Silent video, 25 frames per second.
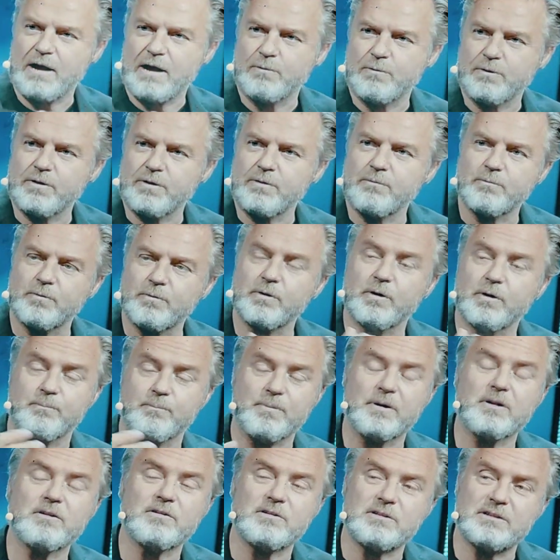with the
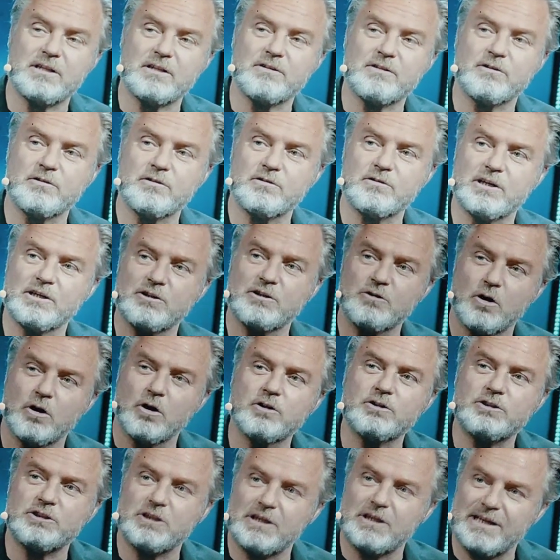ability that the
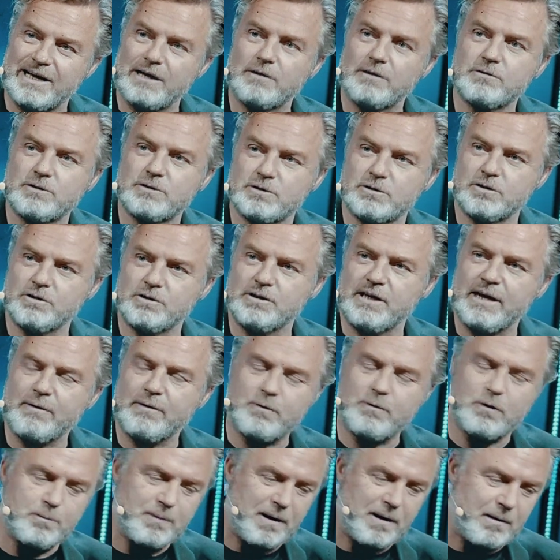technology allows us today,
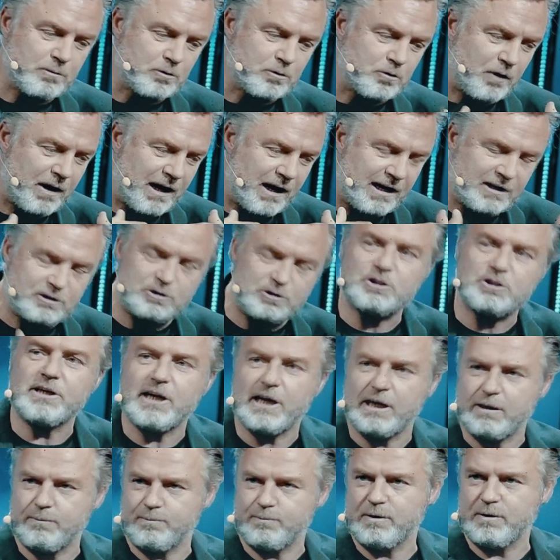we'll be able to
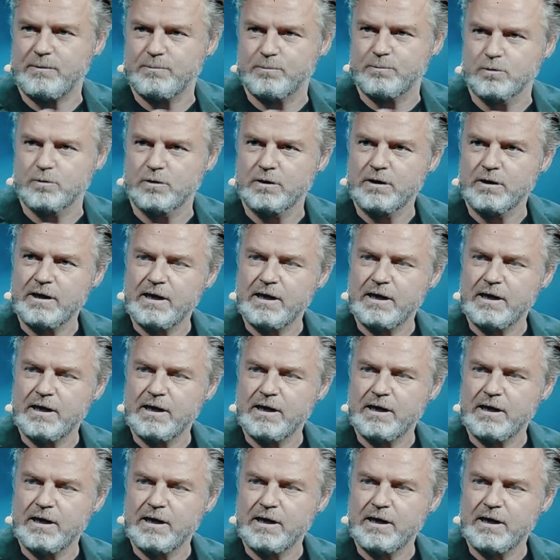educate people,